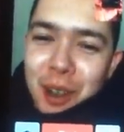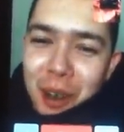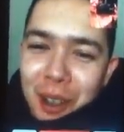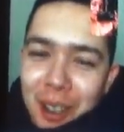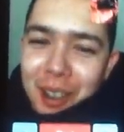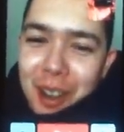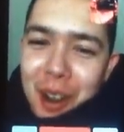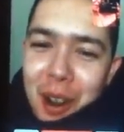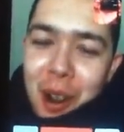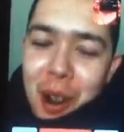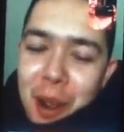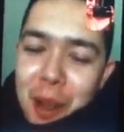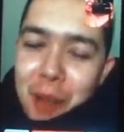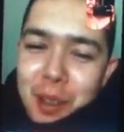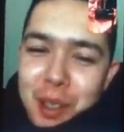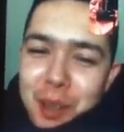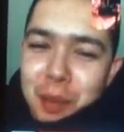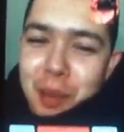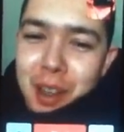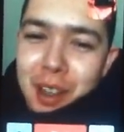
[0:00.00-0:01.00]
I'm
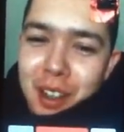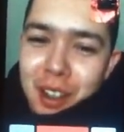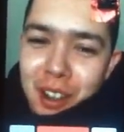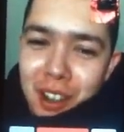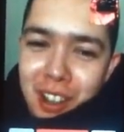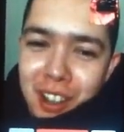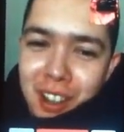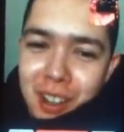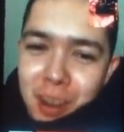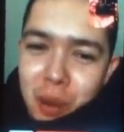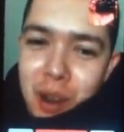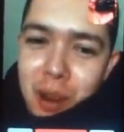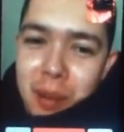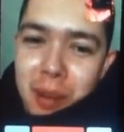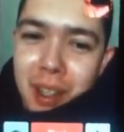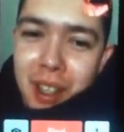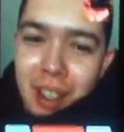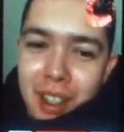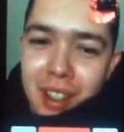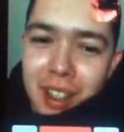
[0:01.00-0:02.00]
just being a dork because I want to be.
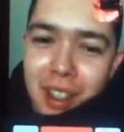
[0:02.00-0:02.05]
